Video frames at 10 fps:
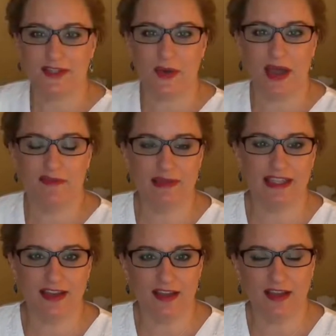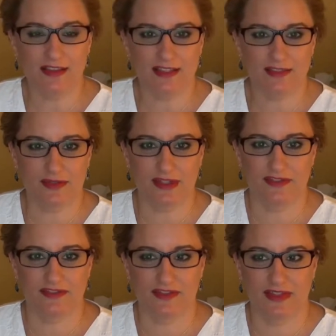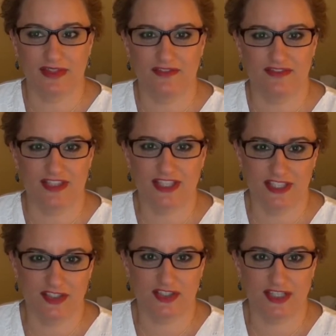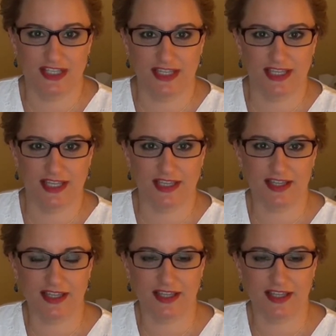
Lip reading: so I've been getting on this sort of vintage kick,